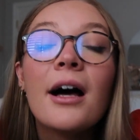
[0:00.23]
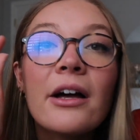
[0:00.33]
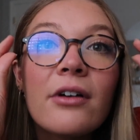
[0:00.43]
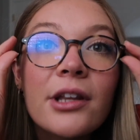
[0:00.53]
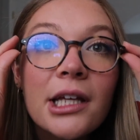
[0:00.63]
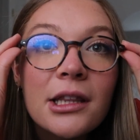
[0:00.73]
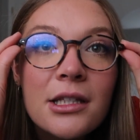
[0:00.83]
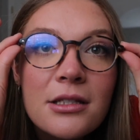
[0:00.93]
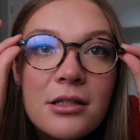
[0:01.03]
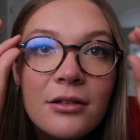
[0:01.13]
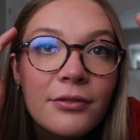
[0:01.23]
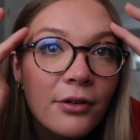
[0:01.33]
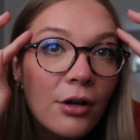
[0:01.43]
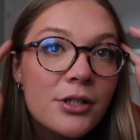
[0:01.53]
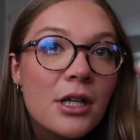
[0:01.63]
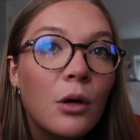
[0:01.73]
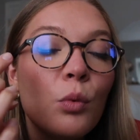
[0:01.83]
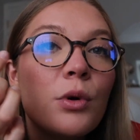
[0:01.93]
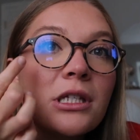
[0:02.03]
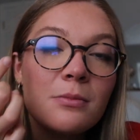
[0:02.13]
I have on like these false like
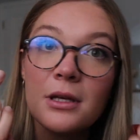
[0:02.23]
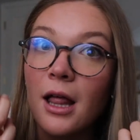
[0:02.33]
wispy